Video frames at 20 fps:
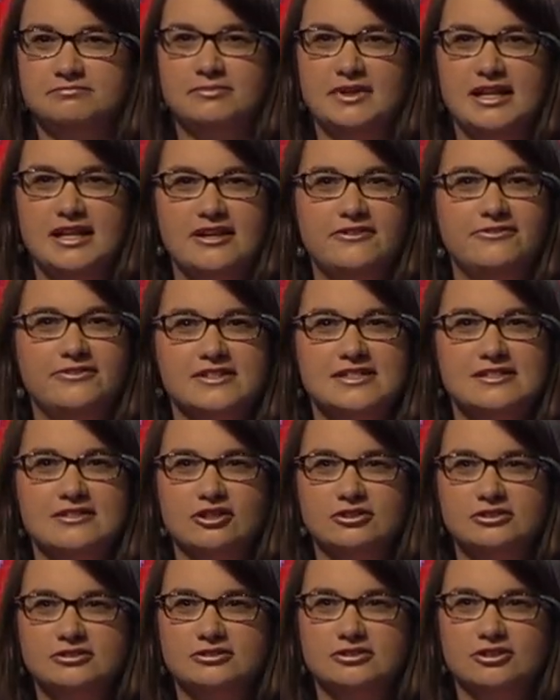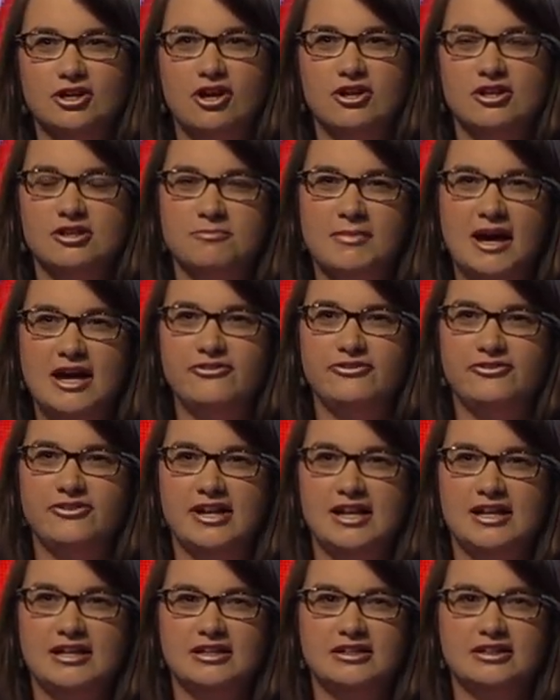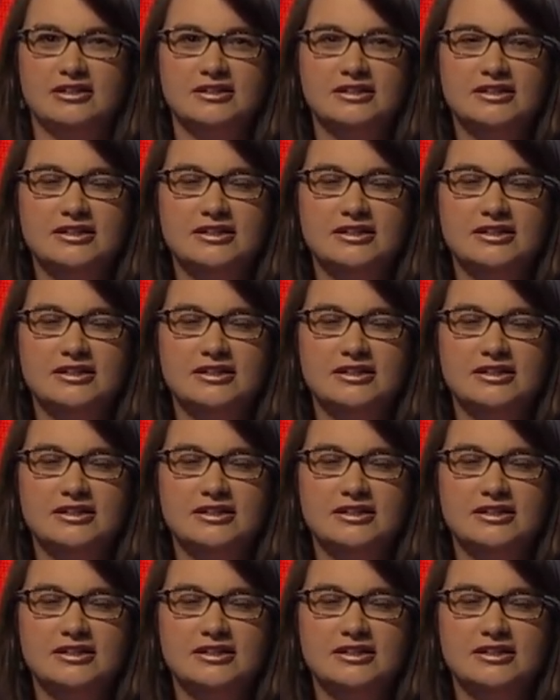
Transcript: believe it's not only my feeling,